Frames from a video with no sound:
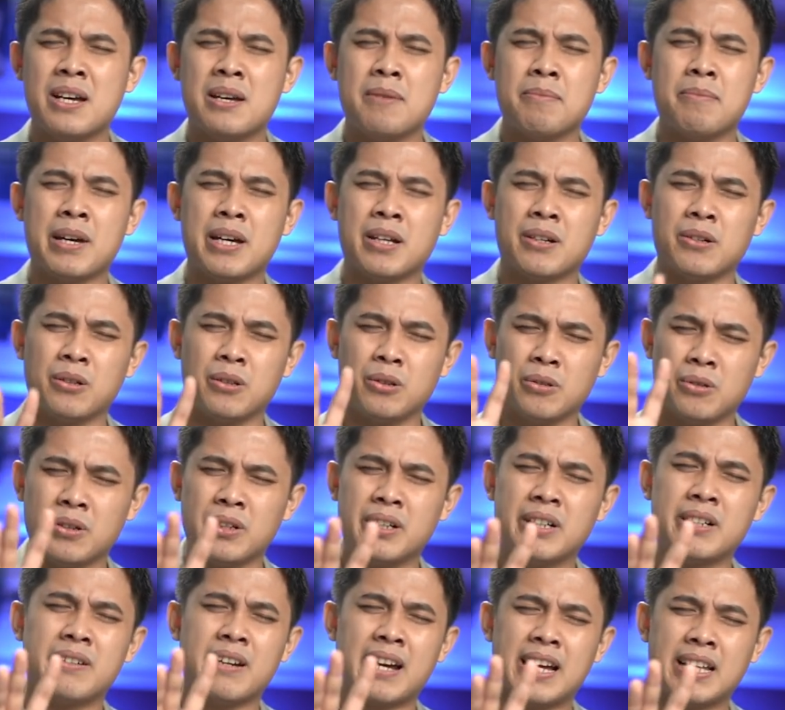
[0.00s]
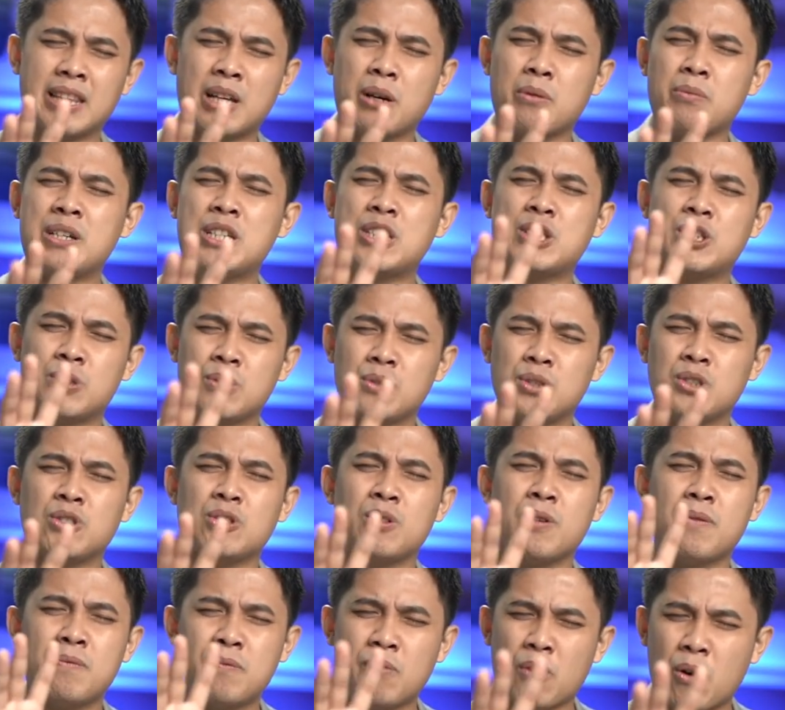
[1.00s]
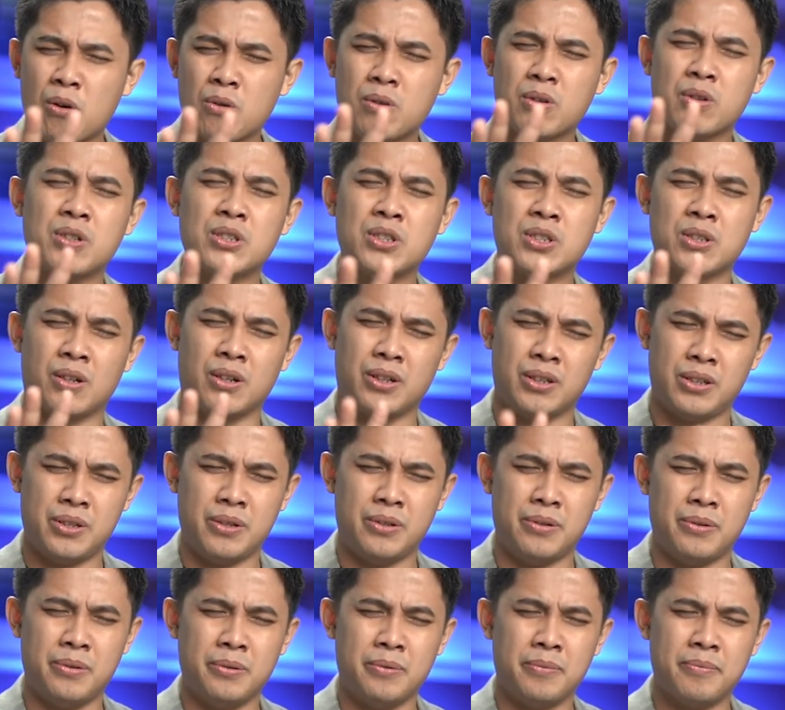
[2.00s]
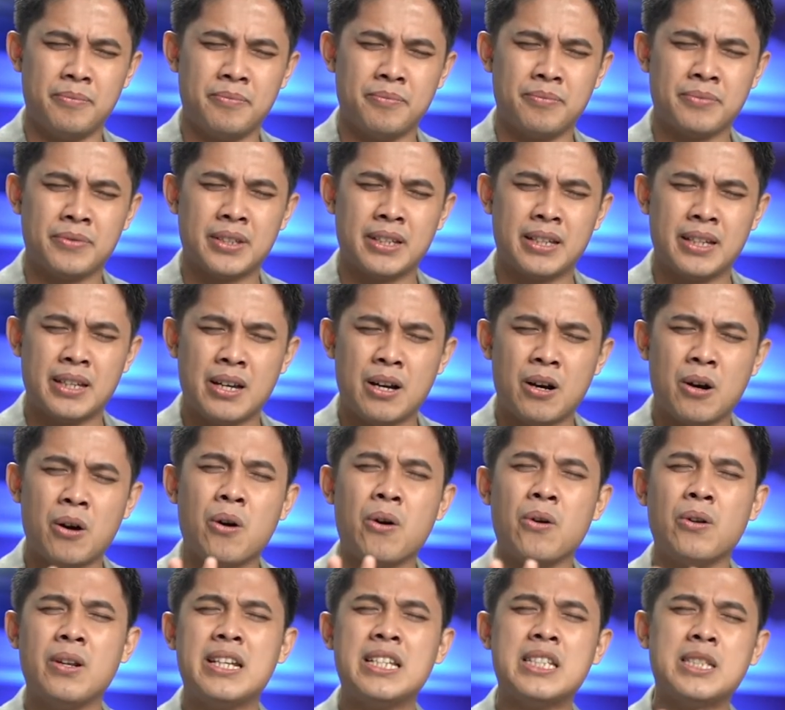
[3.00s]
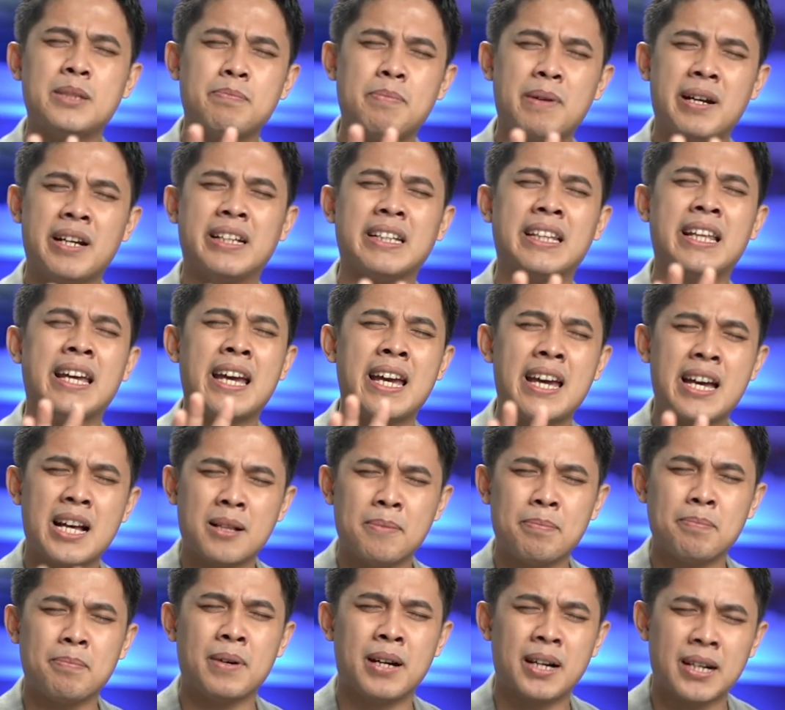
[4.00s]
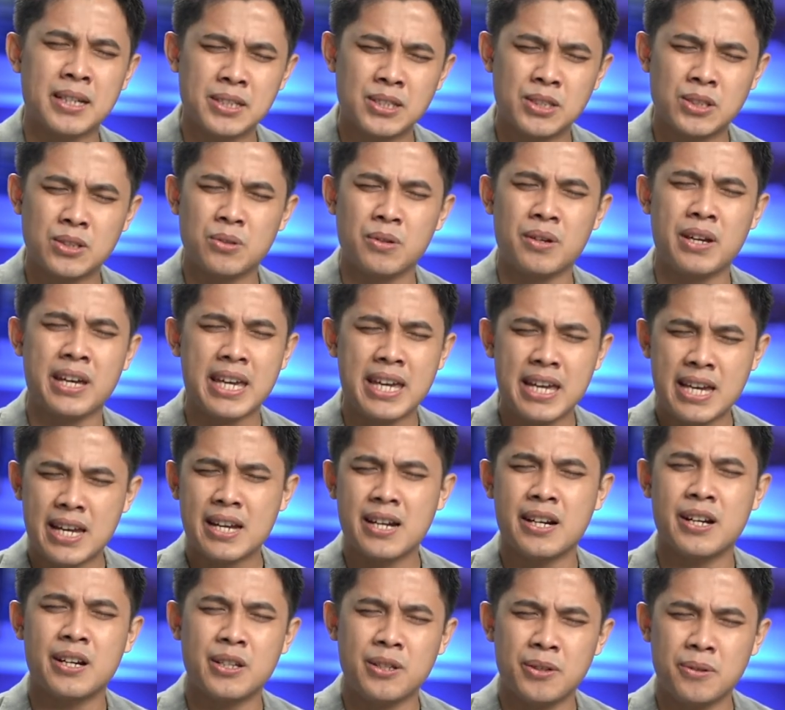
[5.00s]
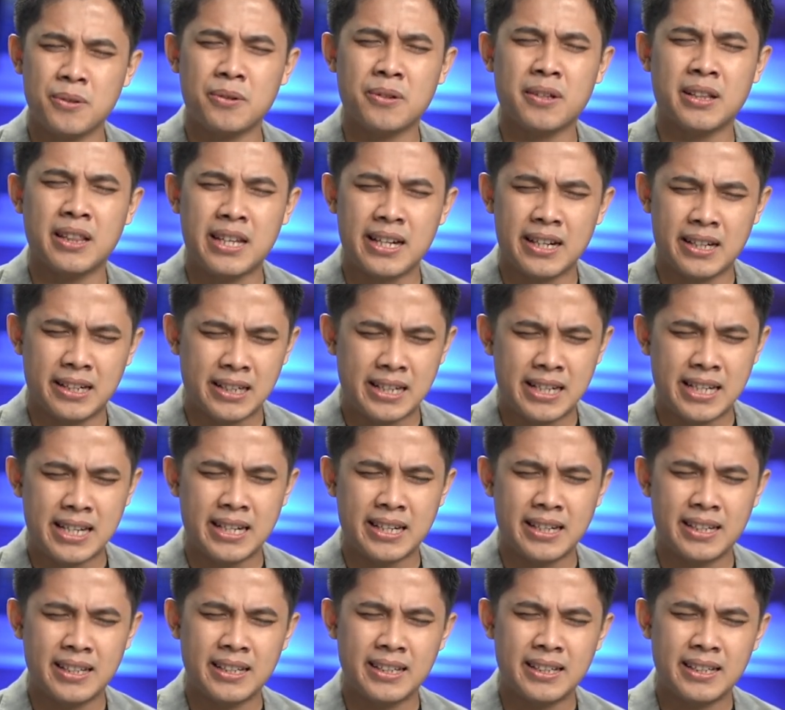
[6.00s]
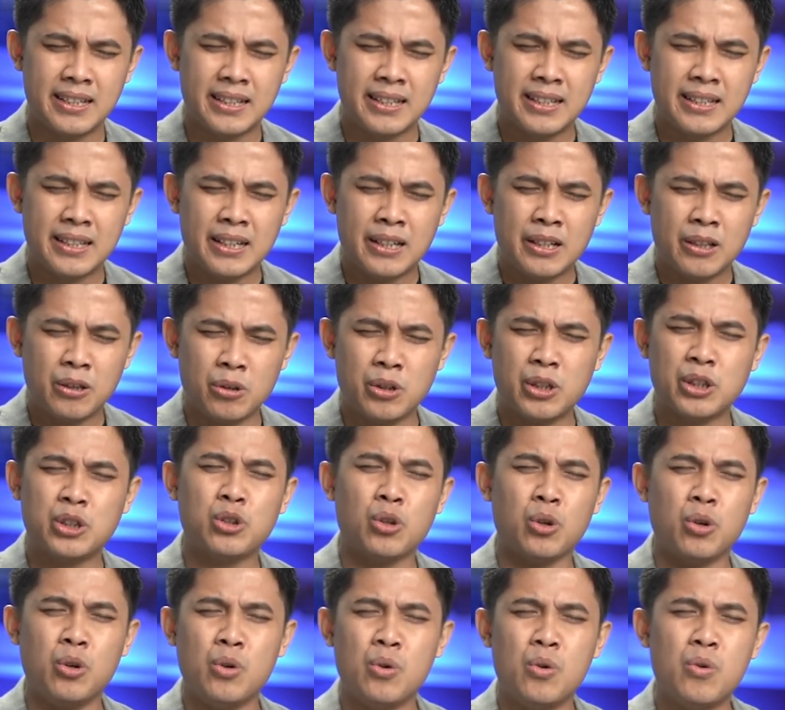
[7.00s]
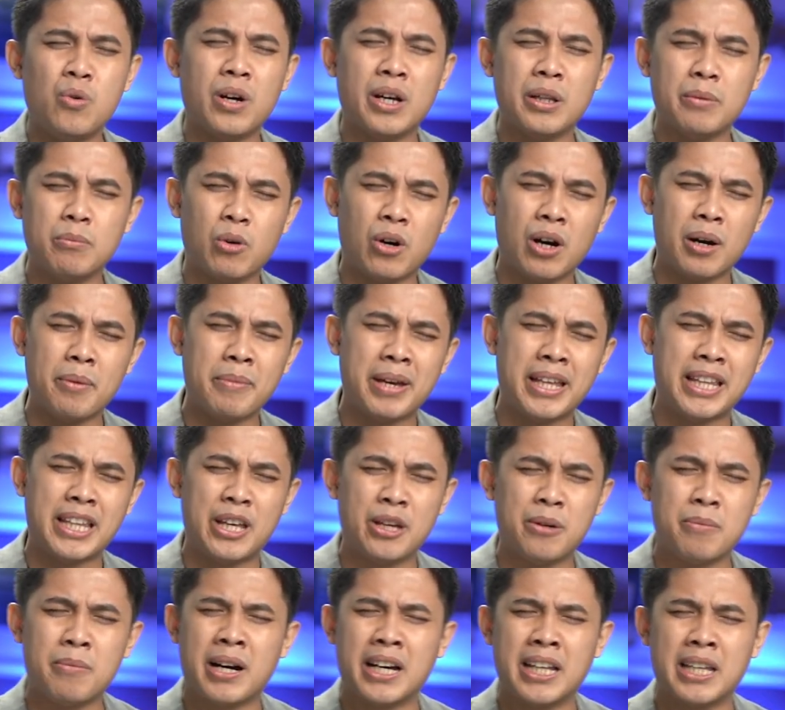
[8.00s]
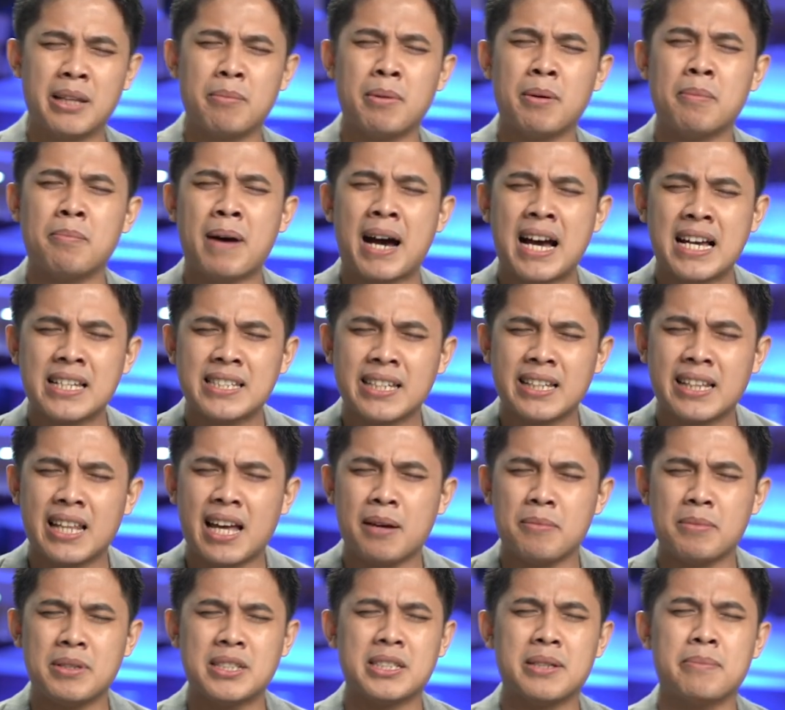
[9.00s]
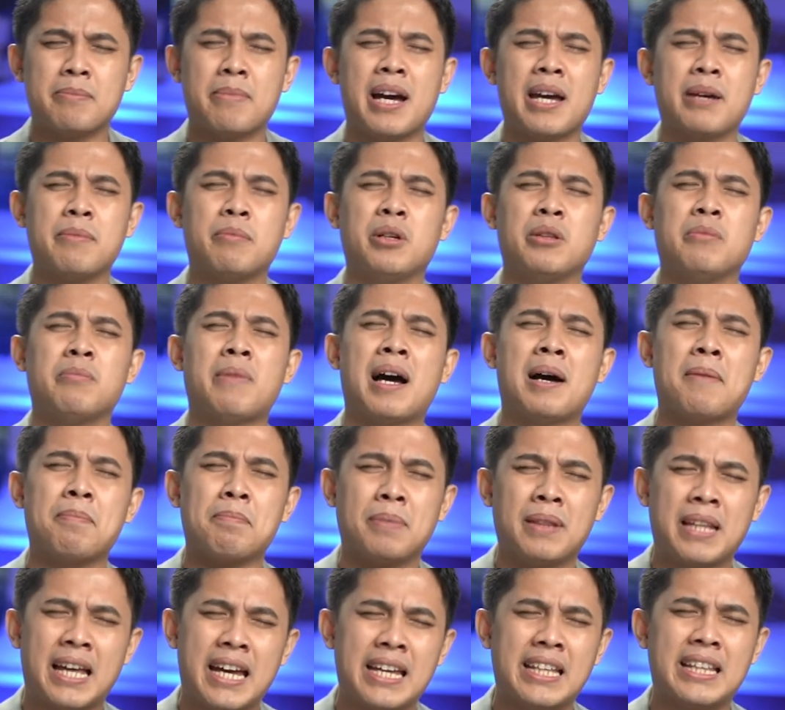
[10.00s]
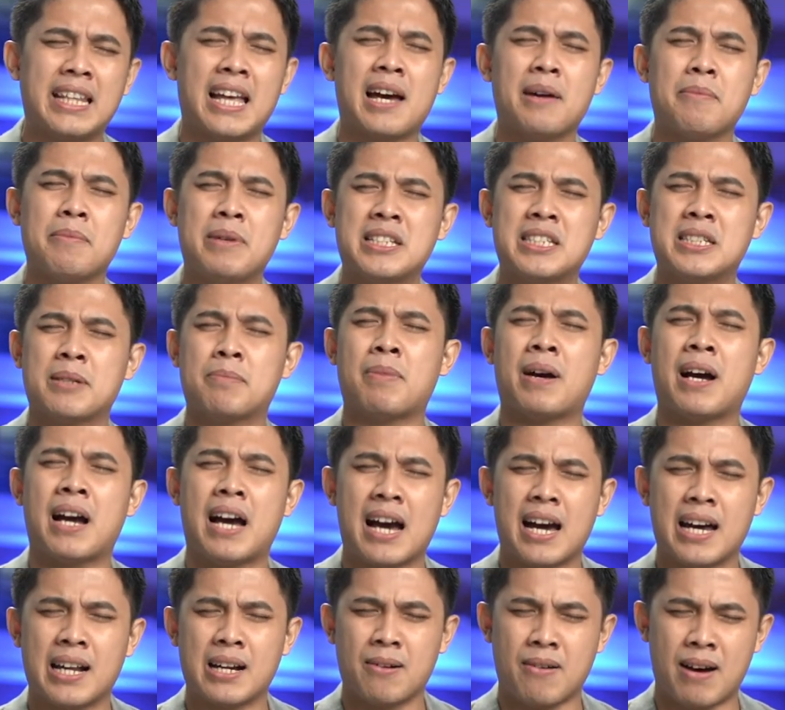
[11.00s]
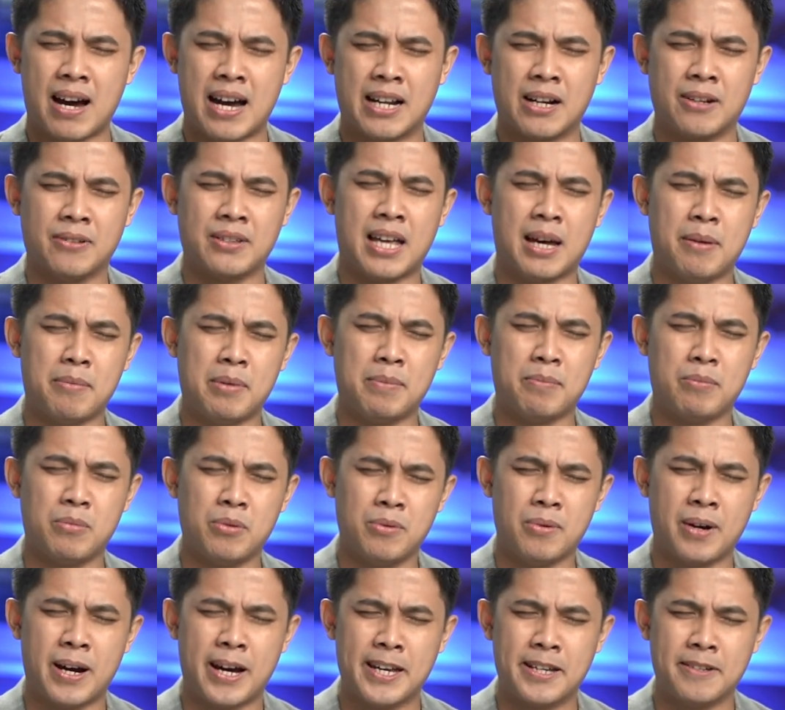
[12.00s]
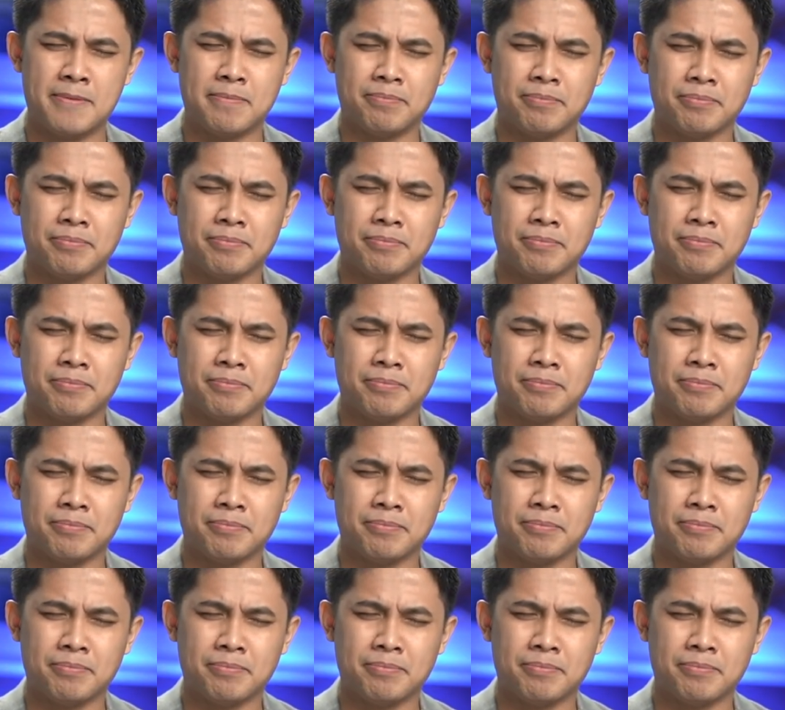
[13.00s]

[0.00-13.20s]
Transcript: Pero Lord, right now we choose to focus on you. Holy Spirit, help us to hear you clearly. Lord, tulungan mo kami na yung mga nababasa namin sa Bible, ma-apply namin sa pang-araw-araw namin buhay.